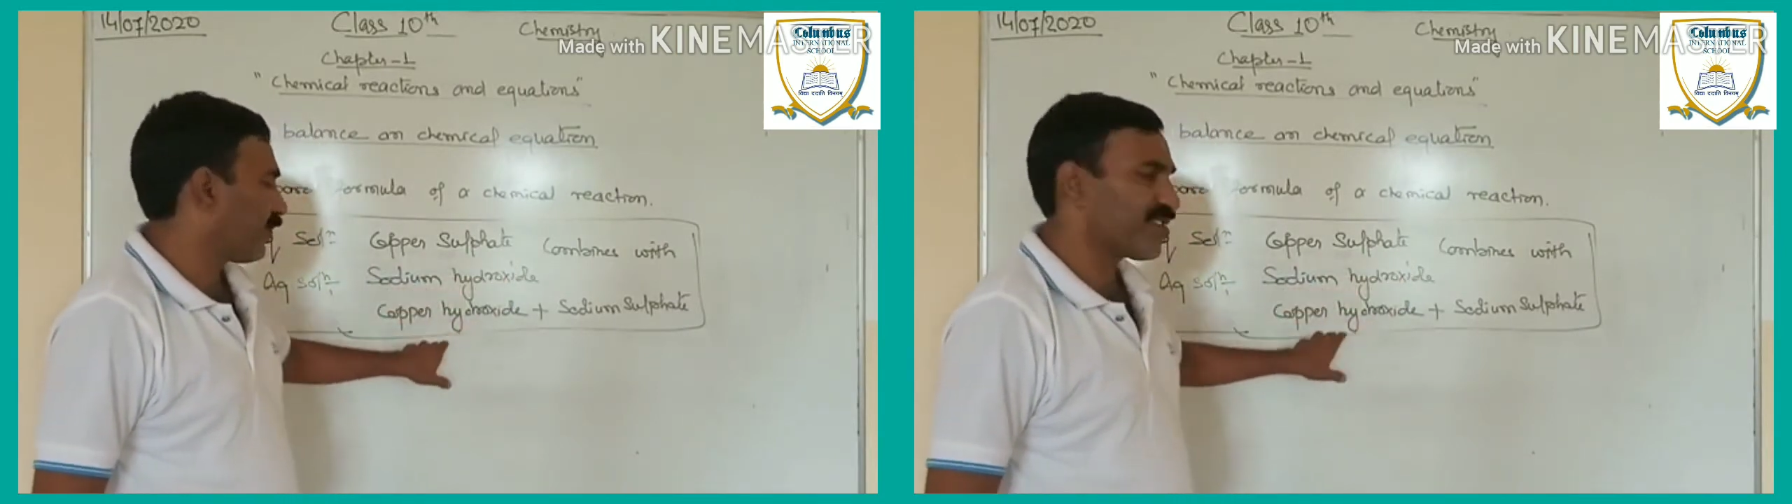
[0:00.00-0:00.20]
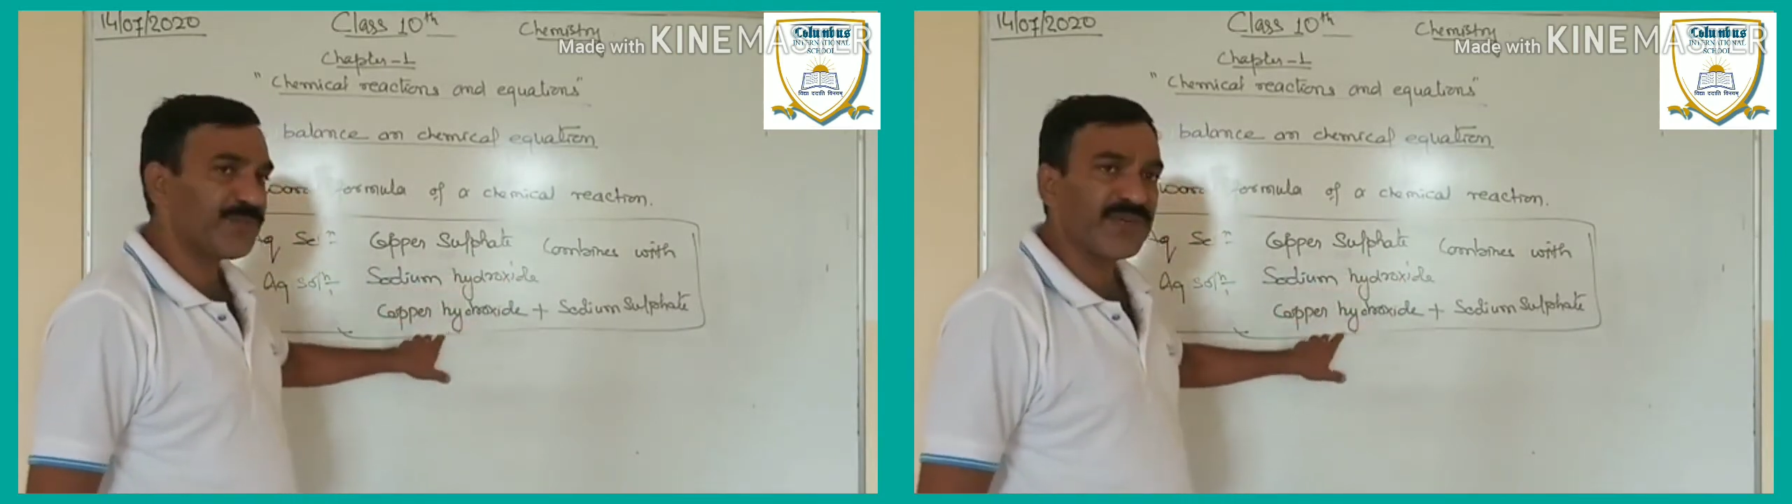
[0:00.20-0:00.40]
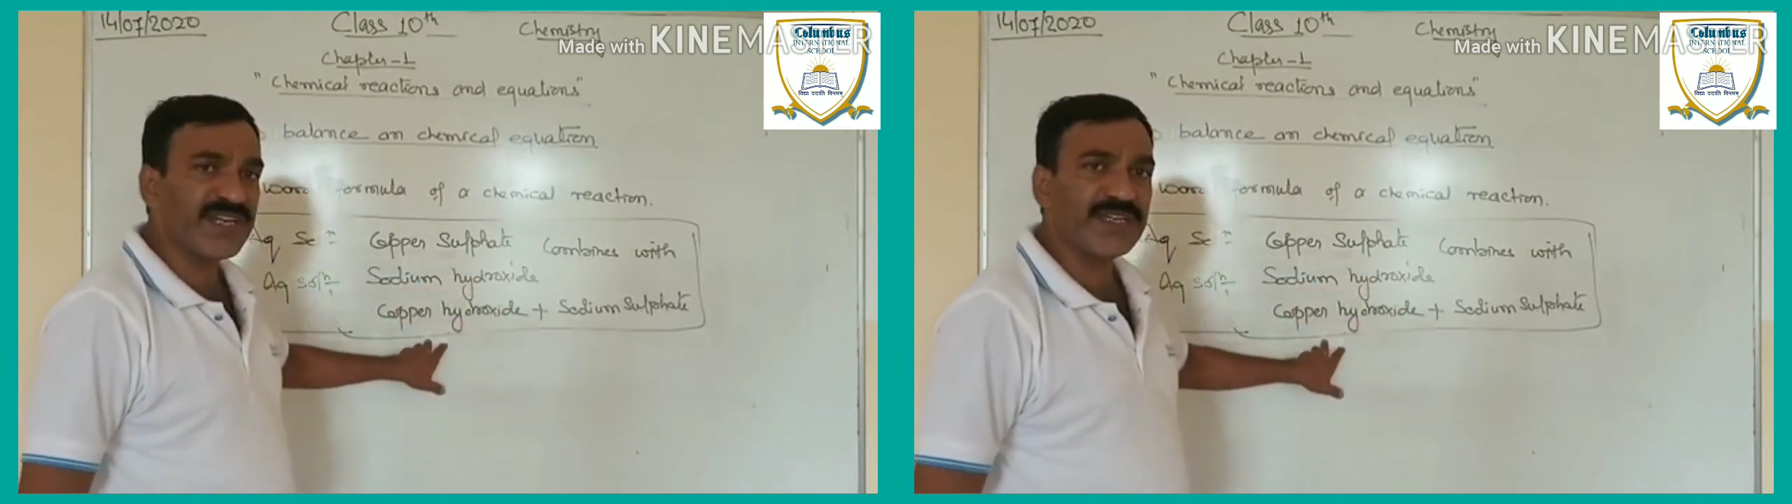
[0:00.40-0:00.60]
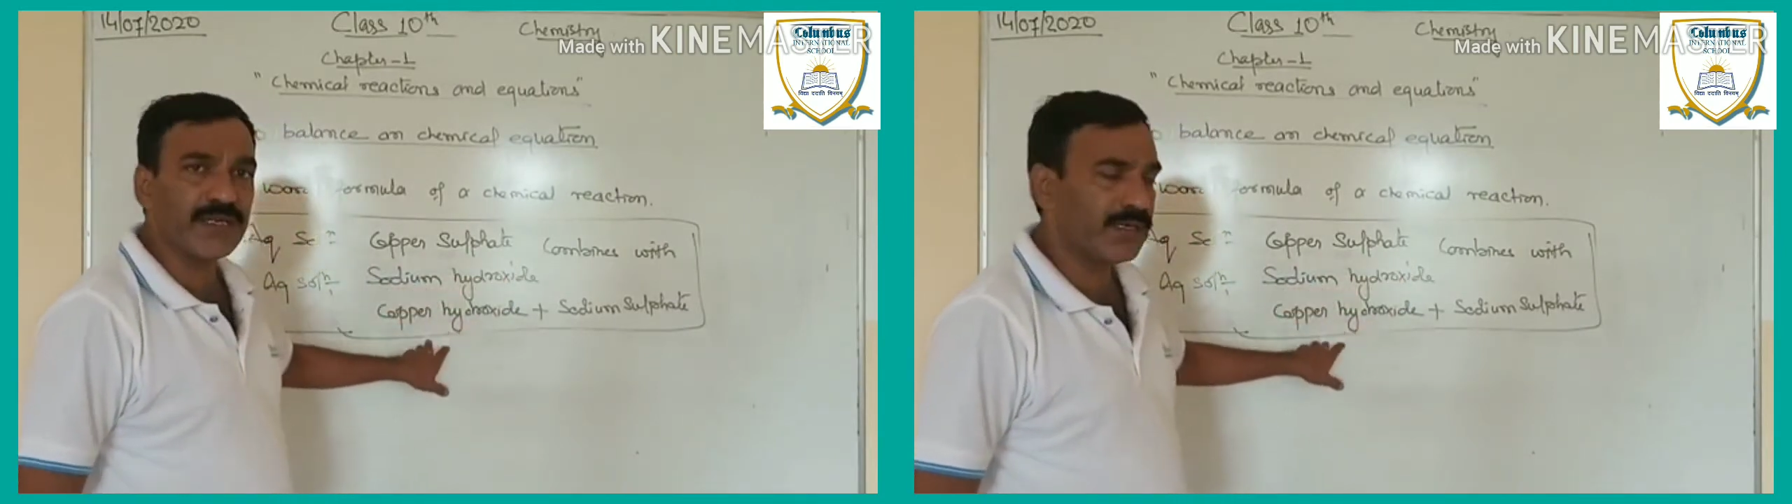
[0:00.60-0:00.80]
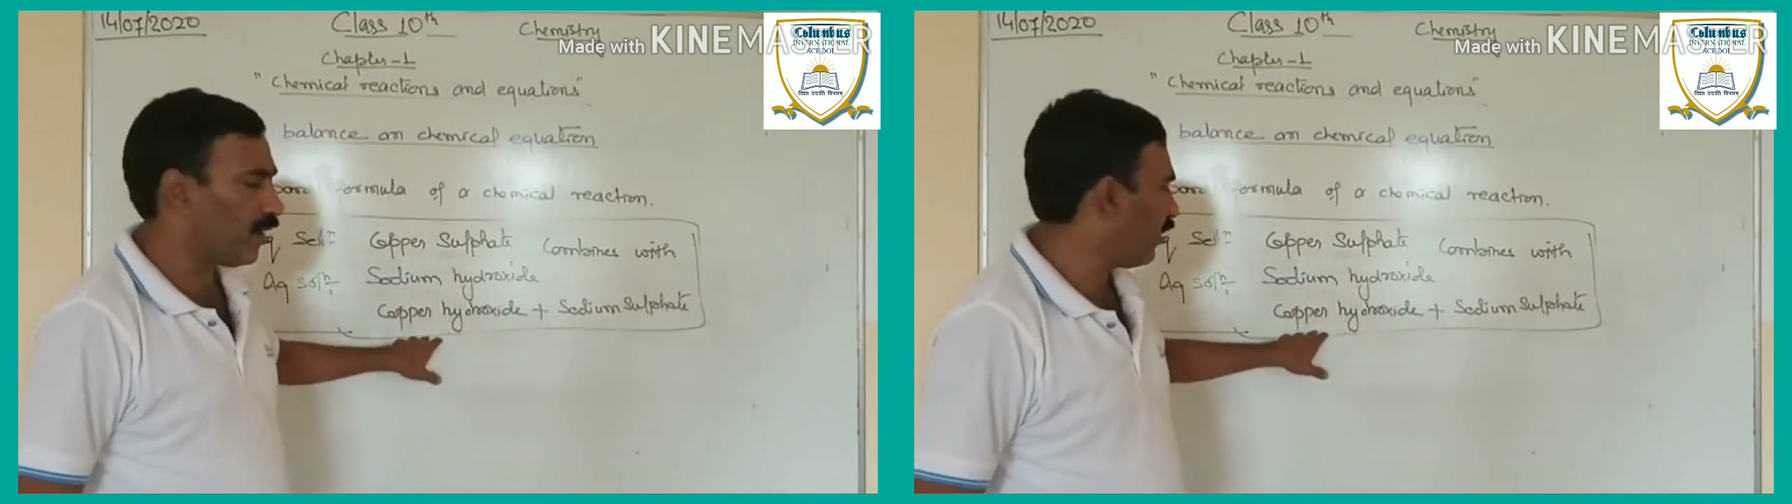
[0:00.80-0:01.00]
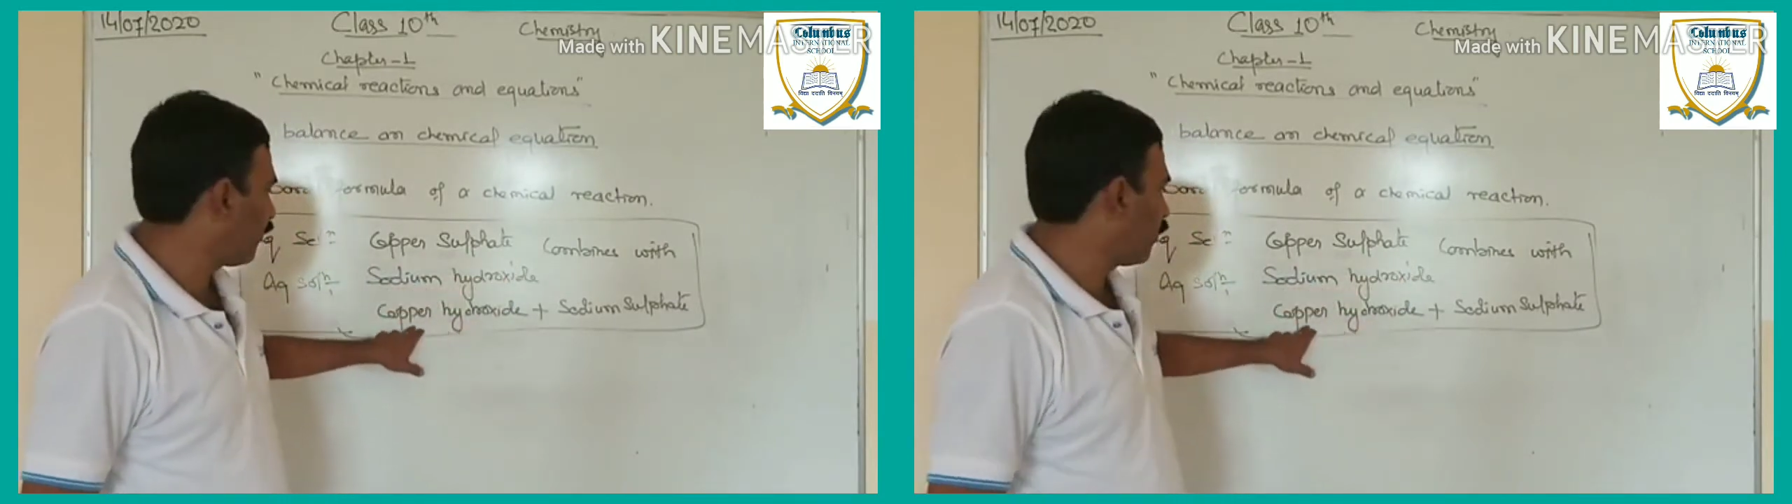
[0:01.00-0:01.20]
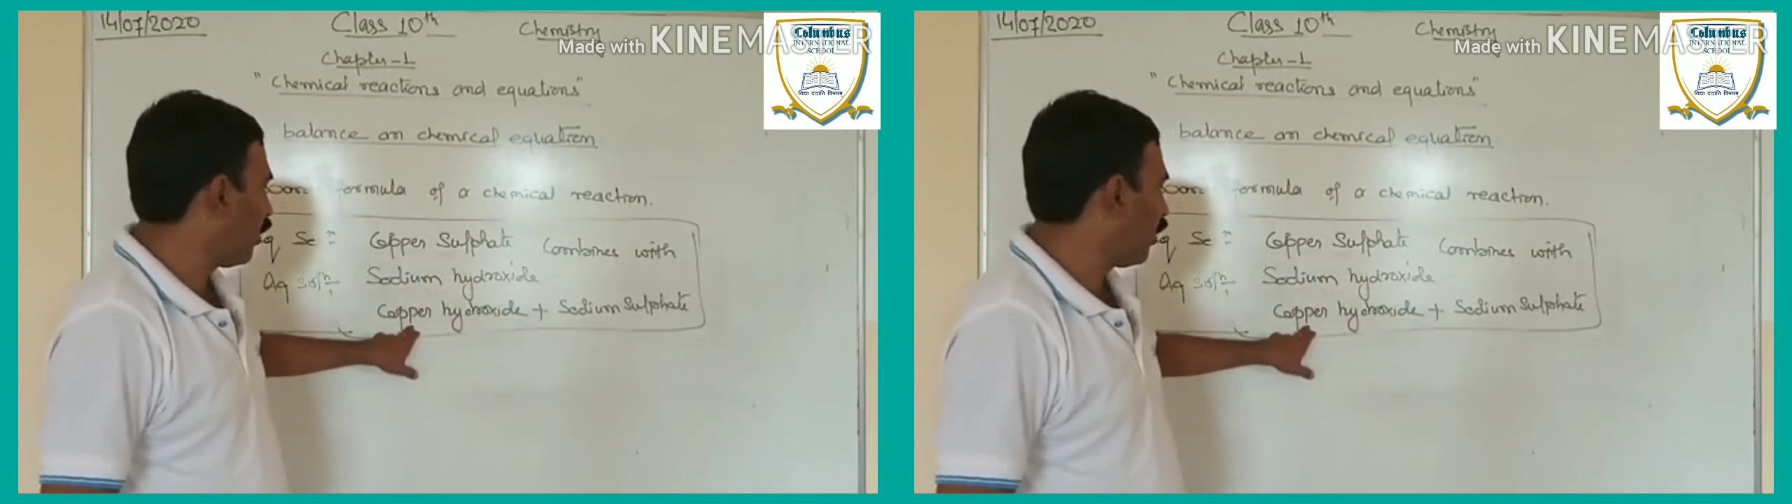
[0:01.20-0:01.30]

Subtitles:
precipitate of